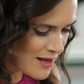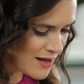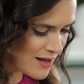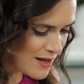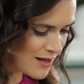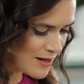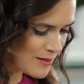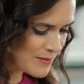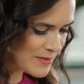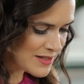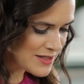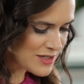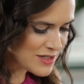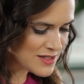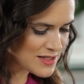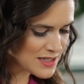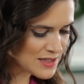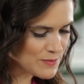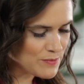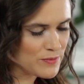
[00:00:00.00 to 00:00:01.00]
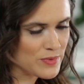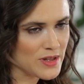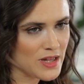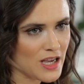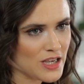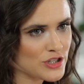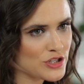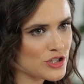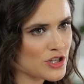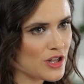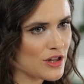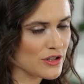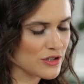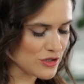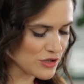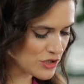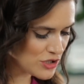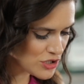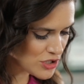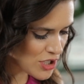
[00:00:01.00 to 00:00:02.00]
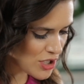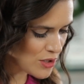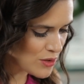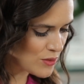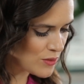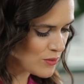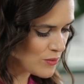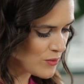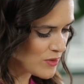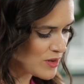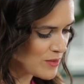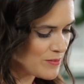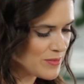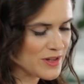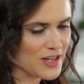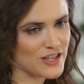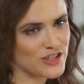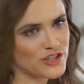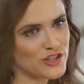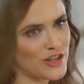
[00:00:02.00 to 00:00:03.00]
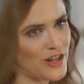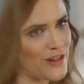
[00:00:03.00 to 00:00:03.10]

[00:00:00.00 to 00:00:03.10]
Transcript: Um, it's just this blush colored stone with a blush